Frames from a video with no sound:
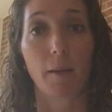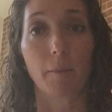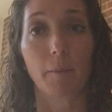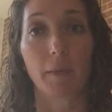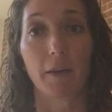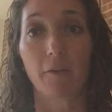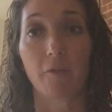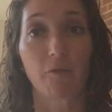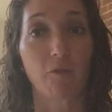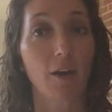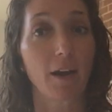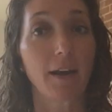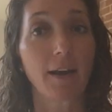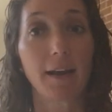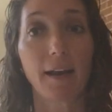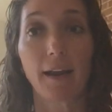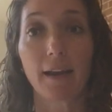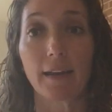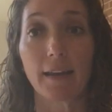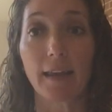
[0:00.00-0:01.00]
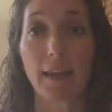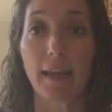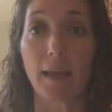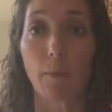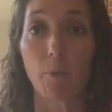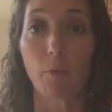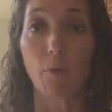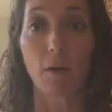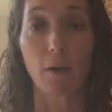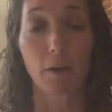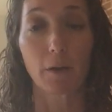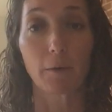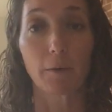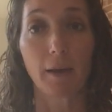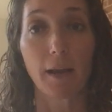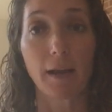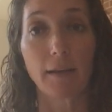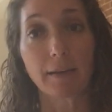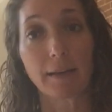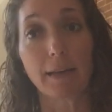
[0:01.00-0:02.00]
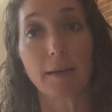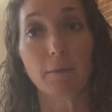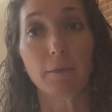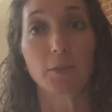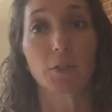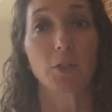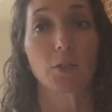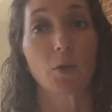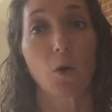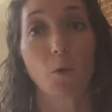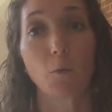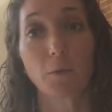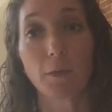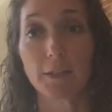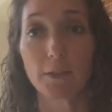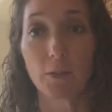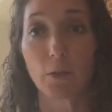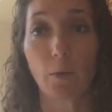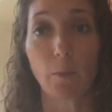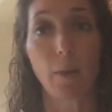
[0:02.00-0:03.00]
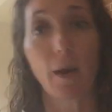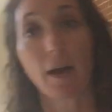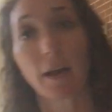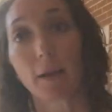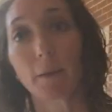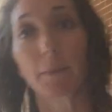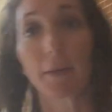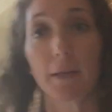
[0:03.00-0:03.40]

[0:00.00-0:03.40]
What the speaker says: And Friday night he kept walking around, and he was just holding his little bottom.